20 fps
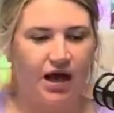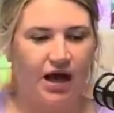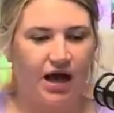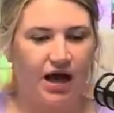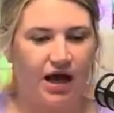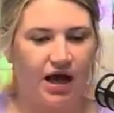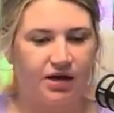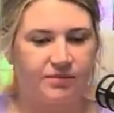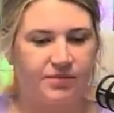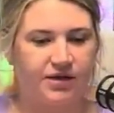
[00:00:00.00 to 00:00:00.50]

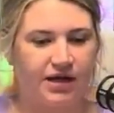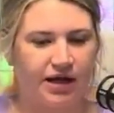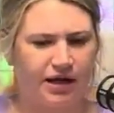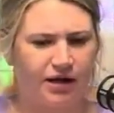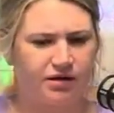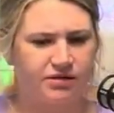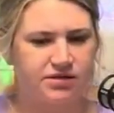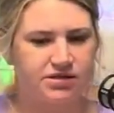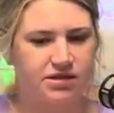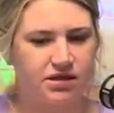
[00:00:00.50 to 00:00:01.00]
And
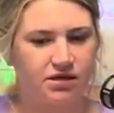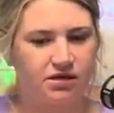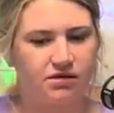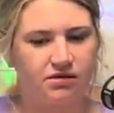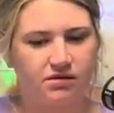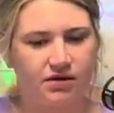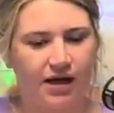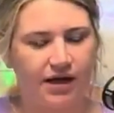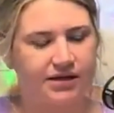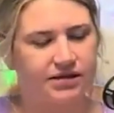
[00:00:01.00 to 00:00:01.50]

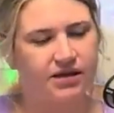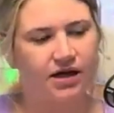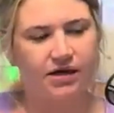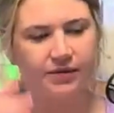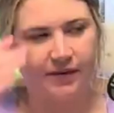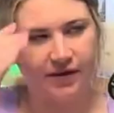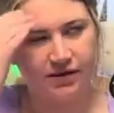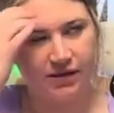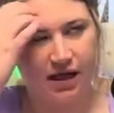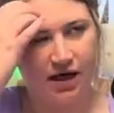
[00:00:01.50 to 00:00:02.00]
I thought
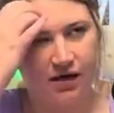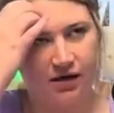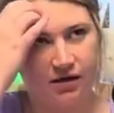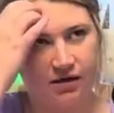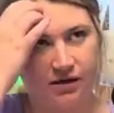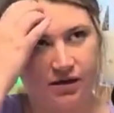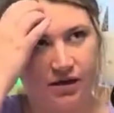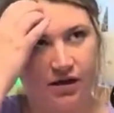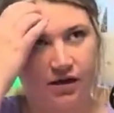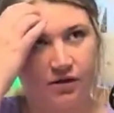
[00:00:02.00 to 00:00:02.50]
about that
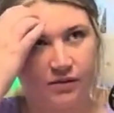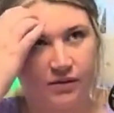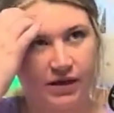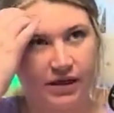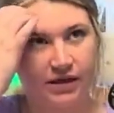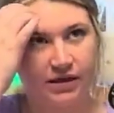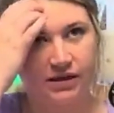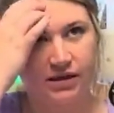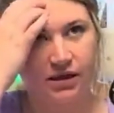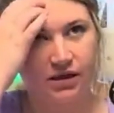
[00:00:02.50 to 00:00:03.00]
earlier
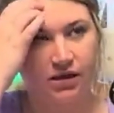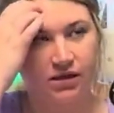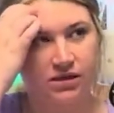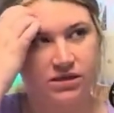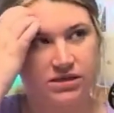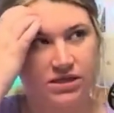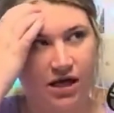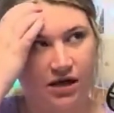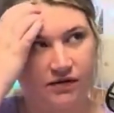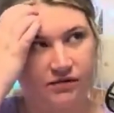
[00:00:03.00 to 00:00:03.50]
with
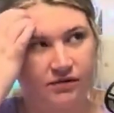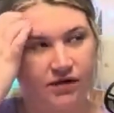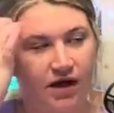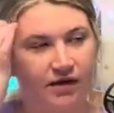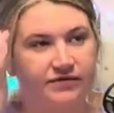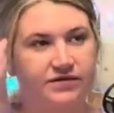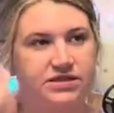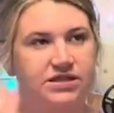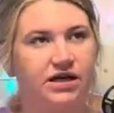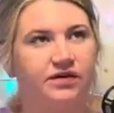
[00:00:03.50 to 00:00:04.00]

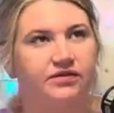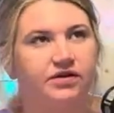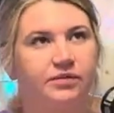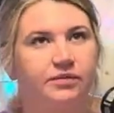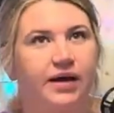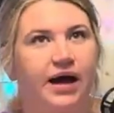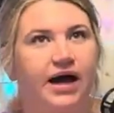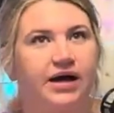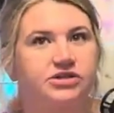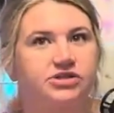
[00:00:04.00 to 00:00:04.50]
self-love and
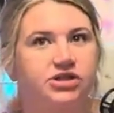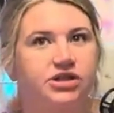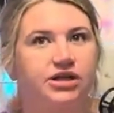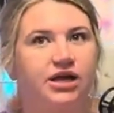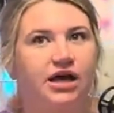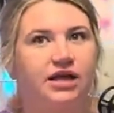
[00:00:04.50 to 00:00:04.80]
self-compassion.